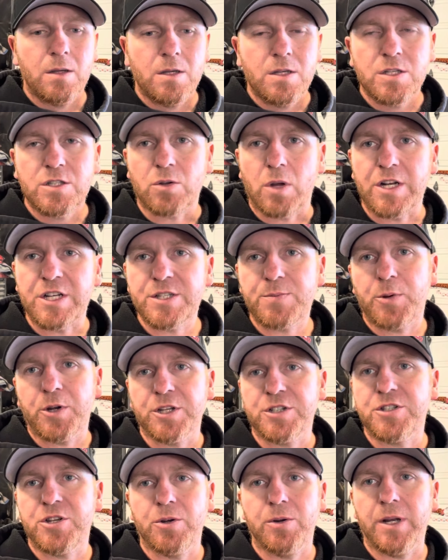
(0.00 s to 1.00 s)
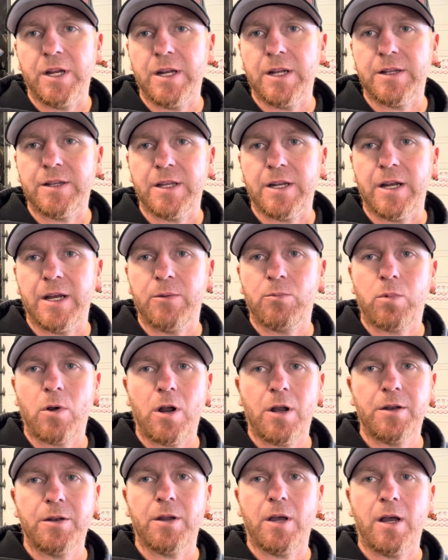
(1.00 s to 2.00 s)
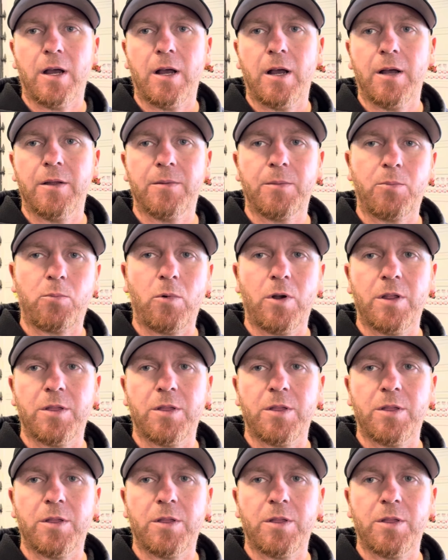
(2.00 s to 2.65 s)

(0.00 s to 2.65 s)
So I just put a tune in it that I'd run one